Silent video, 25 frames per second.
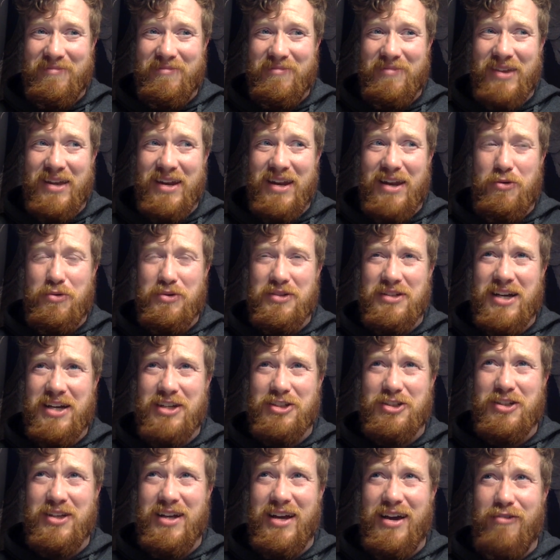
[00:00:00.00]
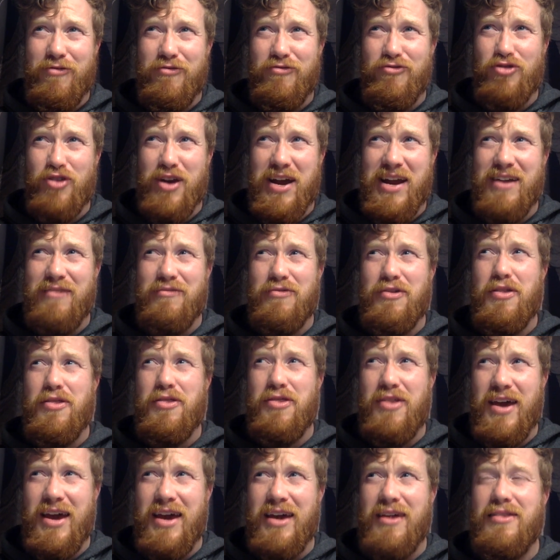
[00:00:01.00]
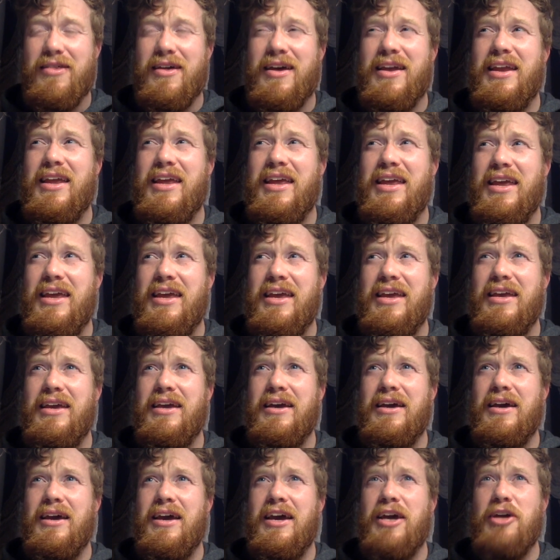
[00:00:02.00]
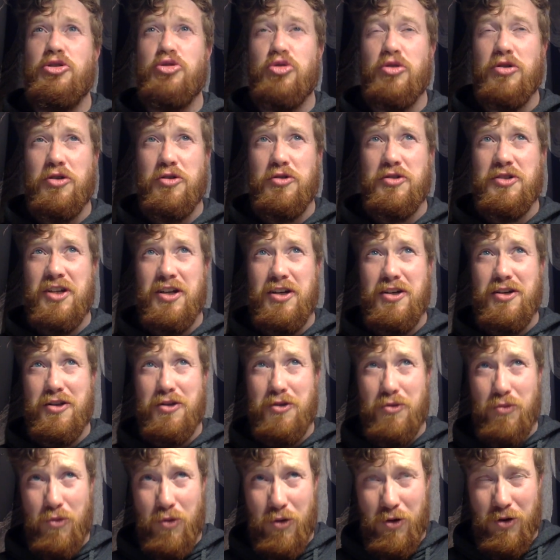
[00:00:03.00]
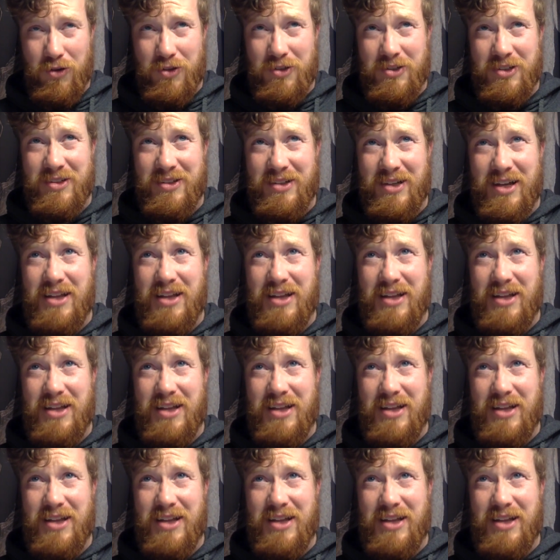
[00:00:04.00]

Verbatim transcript: That he was actually afraid of the thing that he introduced into the world.